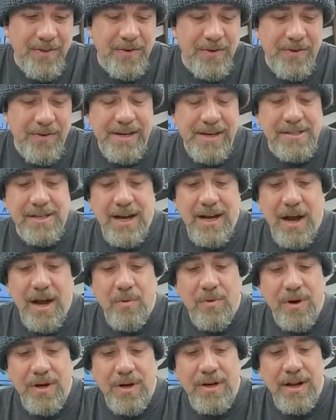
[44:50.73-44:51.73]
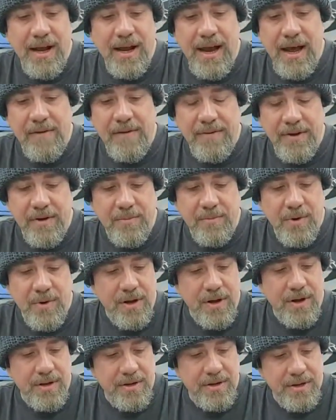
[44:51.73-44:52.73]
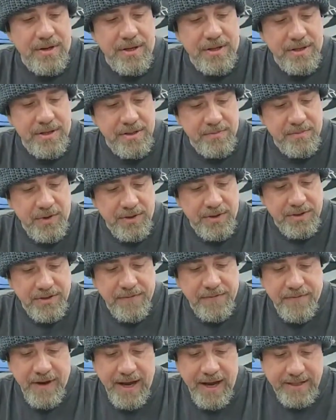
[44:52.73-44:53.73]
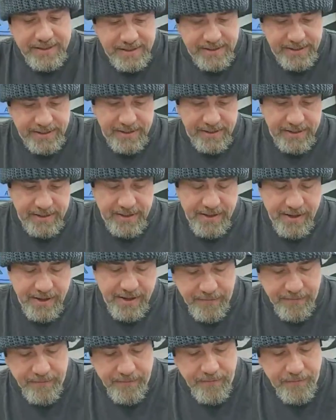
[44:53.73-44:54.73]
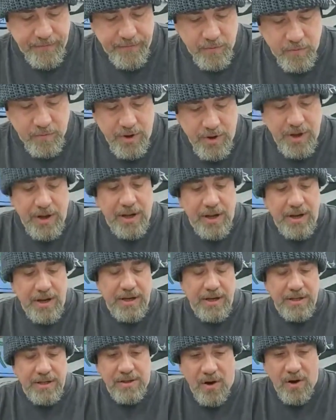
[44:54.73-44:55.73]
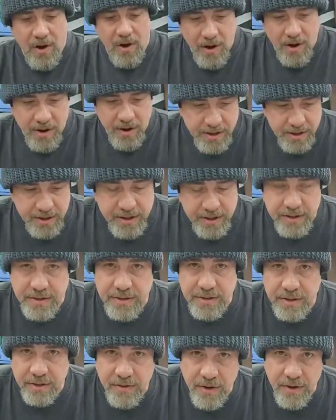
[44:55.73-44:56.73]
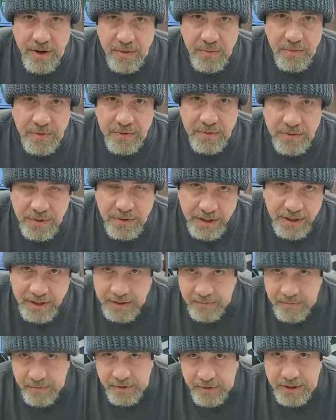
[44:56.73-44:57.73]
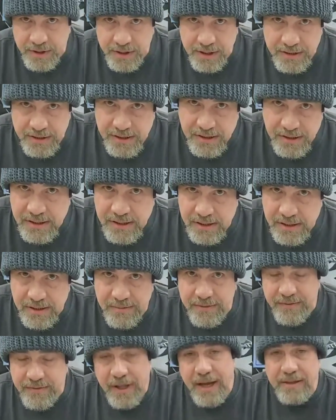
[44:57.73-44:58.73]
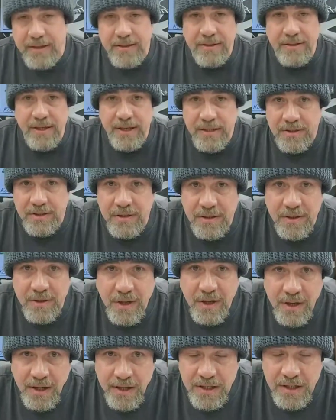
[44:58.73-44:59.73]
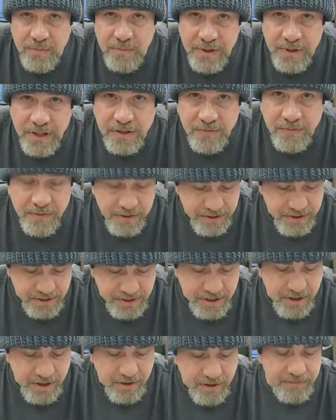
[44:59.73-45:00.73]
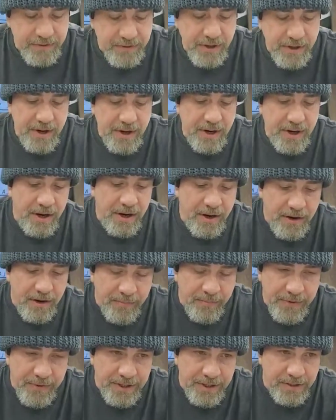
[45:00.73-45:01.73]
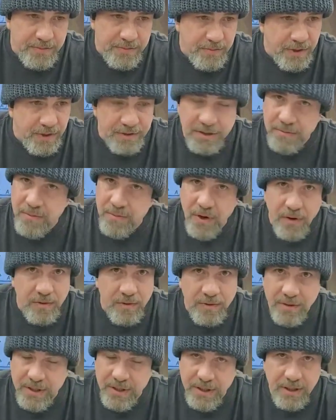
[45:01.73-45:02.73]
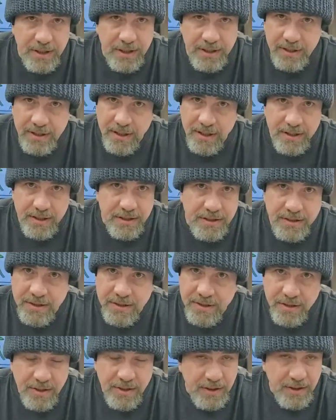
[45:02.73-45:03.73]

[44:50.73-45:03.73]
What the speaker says: reason I wanted to have him on is multifaceted. For one, his art is incredible, and we're going to get to see some of that today. So it speaks for itself. He's multimodal. He does.